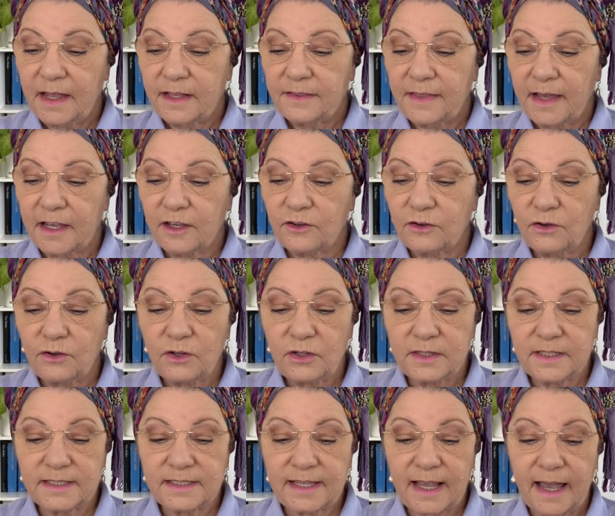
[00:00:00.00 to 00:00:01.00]
They called
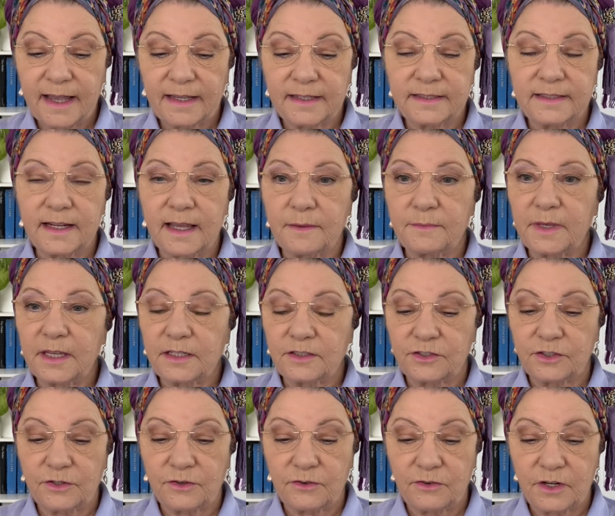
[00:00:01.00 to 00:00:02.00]
this academic
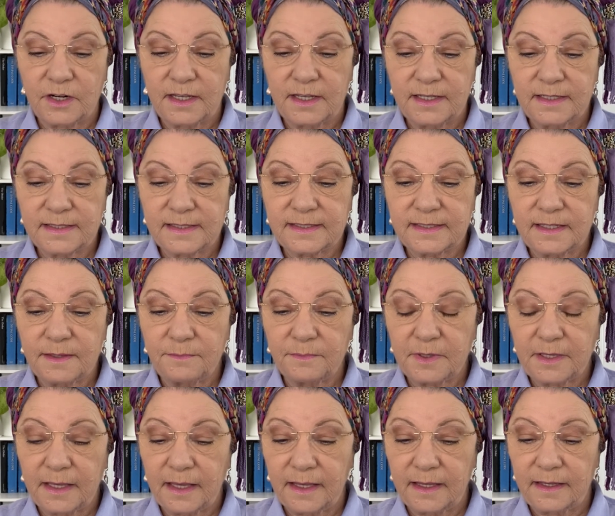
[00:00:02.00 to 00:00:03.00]
degree
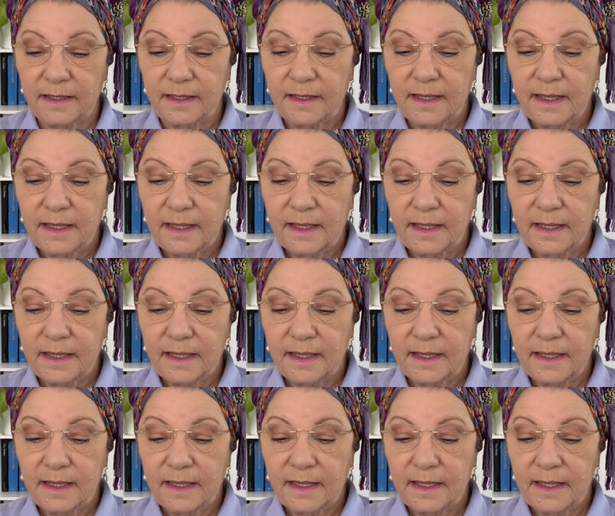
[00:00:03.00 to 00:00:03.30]
smicha